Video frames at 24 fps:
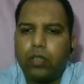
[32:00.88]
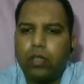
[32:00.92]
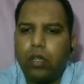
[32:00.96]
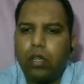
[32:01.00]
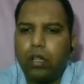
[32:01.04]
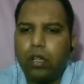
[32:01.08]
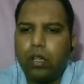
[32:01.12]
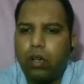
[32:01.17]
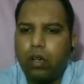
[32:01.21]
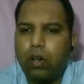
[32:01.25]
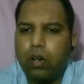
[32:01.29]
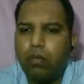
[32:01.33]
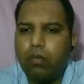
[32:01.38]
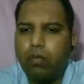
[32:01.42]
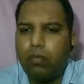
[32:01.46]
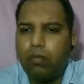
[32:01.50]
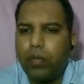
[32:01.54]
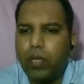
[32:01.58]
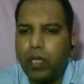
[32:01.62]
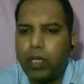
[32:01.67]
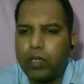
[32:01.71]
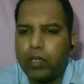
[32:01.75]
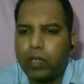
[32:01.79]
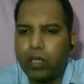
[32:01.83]
of
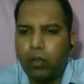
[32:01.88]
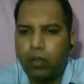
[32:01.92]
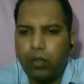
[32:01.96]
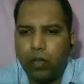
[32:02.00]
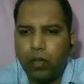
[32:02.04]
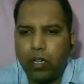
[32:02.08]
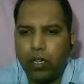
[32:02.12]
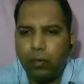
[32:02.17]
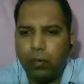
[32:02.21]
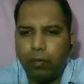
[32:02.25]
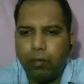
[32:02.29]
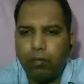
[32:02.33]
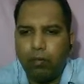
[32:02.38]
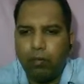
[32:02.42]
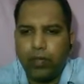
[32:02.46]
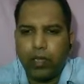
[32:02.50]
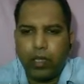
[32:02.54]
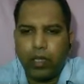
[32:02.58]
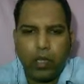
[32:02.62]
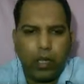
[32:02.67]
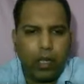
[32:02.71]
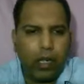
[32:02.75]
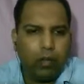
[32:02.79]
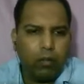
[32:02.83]
BSL-1
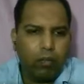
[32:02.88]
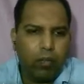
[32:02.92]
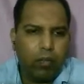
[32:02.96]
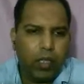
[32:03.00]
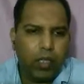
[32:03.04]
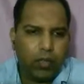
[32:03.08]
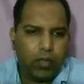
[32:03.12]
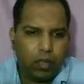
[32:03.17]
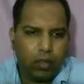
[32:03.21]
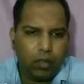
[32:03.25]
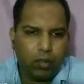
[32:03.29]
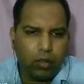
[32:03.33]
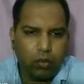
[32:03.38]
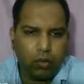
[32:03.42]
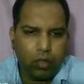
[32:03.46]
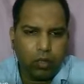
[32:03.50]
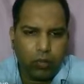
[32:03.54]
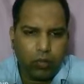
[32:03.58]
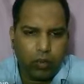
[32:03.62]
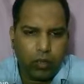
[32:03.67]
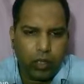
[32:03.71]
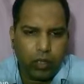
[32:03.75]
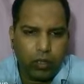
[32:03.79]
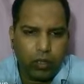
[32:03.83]
and BSL-2
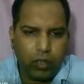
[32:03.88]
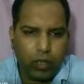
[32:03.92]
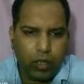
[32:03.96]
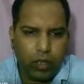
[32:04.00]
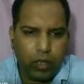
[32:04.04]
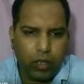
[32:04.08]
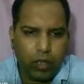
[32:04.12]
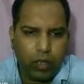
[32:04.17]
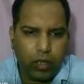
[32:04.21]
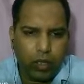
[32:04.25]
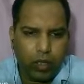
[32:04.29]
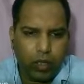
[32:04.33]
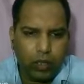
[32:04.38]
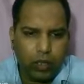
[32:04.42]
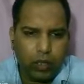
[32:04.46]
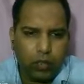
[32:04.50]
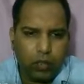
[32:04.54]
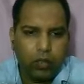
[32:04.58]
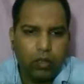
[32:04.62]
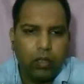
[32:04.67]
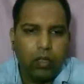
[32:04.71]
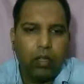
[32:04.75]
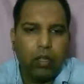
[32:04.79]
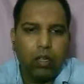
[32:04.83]
laboratories,
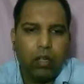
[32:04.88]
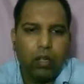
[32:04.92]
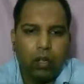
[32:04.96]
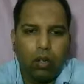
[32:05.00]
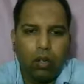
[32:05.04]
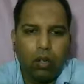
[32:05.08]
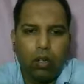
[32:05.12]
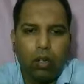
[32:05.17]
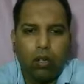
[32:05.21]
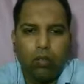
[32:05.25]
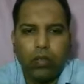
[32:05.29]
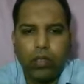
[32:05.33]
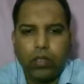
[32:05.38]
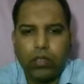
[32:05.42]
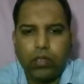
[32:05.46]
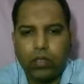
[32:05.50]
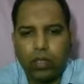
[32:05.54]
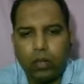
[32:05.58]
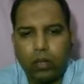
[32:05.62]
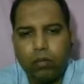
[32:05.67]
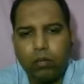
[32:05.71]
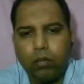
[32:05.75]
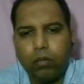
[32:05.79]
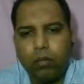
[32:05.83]
along with
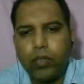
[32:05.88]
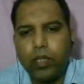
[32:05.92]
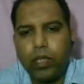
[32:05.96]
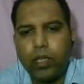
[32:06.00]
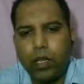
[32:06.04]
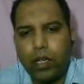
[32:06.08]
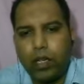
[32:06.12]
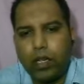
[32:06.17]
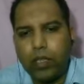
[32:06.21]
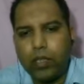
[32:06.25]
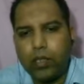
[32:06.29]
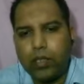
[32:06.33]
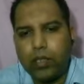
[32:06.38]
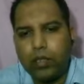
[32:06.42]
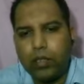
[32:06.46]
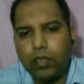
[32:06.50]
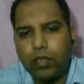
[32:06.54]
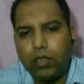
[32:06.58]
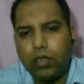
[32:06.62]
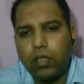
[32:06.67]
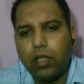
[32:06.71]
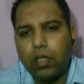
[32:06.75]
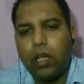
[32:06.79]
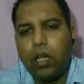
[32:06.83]
some additional
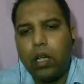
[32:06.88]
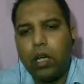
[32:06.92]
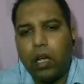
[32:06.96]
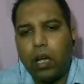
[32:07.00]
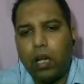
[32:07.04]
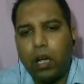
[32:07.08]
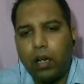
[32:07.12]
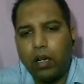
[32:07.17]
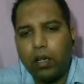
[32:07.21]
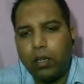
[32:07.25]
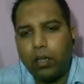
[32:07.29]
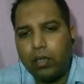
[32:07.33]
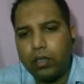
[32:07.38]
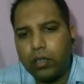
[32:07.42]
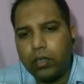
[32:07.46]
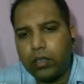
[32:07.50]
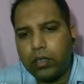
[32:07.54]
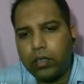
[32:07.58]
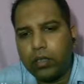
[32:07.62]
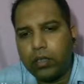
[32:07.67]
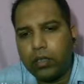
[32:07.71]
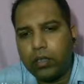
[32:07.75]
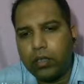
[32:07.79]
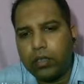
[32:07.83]

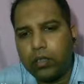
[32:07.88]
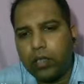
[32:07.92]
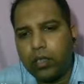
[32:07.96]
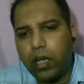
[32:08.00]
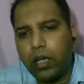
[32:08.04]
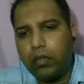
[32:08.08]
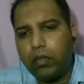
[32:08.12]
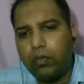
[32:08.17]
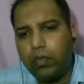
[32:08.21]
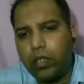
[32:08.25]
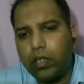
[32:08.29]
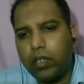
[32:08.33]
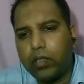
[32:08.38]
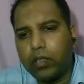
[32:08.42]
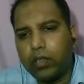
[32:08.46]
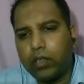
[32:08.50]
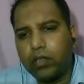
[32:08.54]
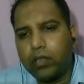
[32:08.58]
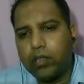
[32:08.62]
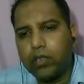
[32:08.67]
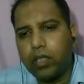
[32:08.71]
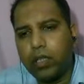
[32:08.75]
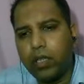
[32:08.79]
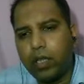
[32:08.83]
design features
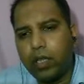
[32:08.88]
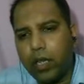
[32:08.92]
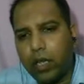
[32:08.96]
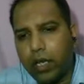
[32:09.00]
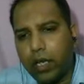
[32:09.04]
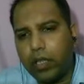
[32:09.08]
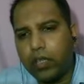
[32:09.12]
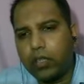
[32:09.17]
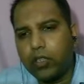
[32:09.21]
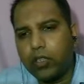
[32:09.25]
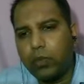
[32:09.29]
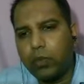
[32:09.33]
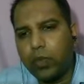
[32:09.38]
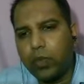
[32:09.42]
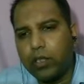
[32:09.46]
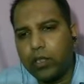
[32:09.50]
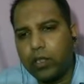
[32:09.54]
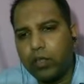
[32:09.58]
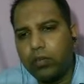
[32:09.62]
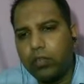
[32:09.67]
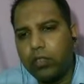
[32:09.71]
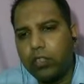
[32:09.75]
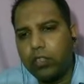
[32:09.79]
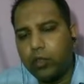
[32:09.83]
and special
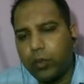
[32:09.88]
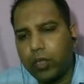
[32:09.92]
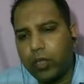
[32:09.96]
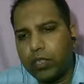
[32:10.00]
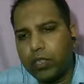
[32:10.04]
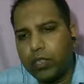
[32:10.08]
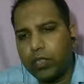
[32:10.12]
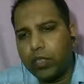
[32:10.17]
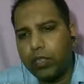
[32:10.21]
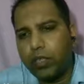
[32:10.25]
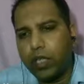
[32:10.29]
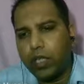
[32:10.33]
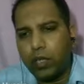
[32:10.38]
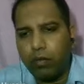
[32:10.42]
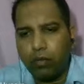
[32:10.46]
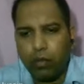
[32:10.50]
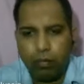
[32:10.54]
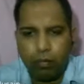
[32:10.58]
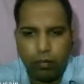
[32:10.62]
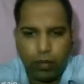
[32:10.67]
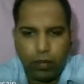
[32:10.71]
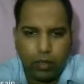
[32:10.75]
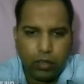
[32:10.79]
equipment.